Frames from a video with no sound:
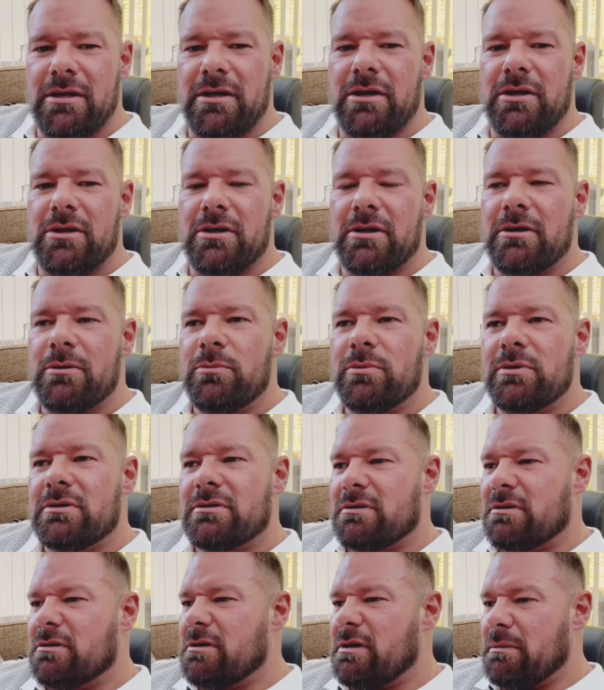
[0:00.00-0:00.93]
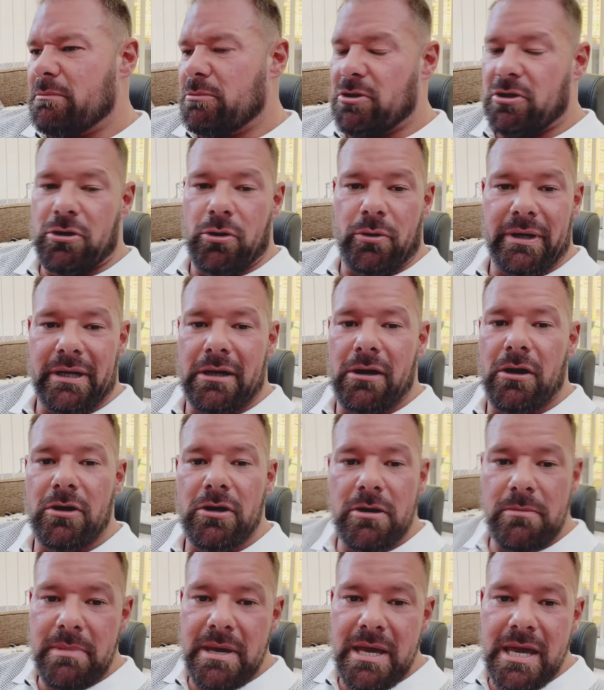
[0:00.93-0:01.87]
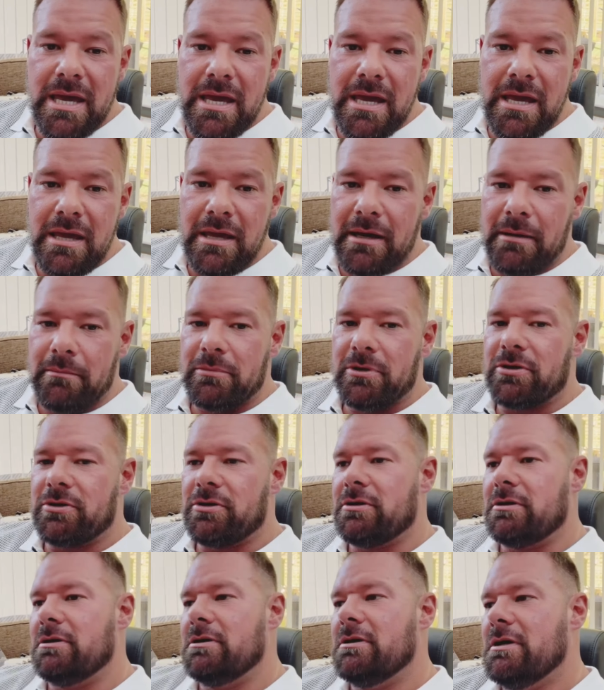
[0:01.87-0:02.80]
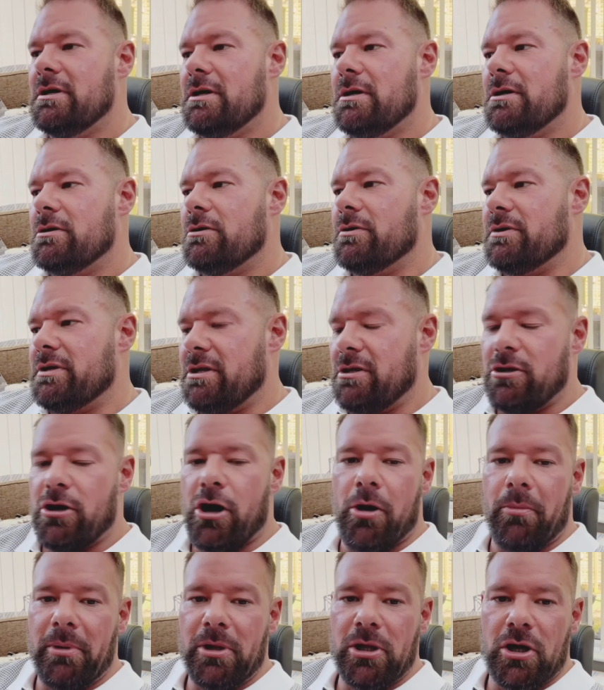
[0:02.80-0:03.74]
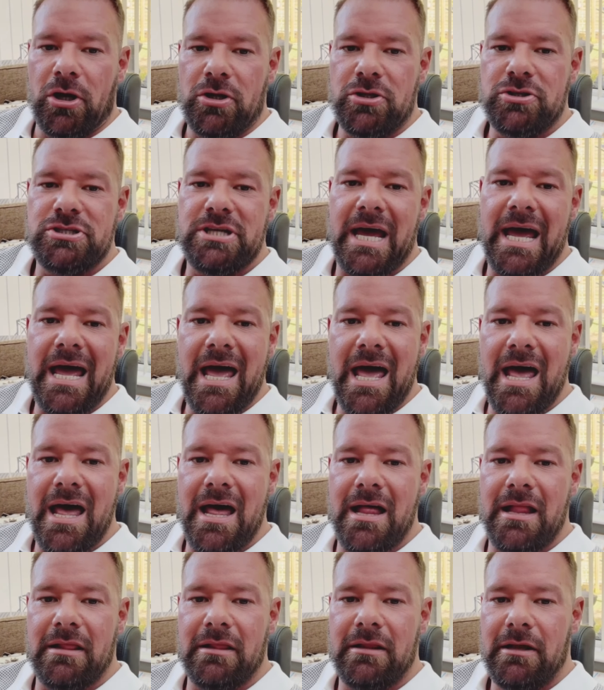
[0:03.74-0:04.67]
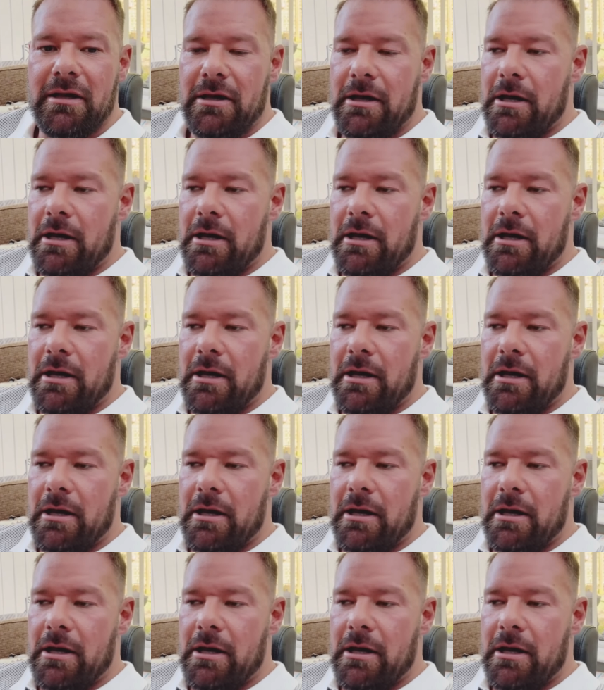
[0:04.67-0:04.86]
you know. I'm going to go economy, I'm going to go in a normal hotel,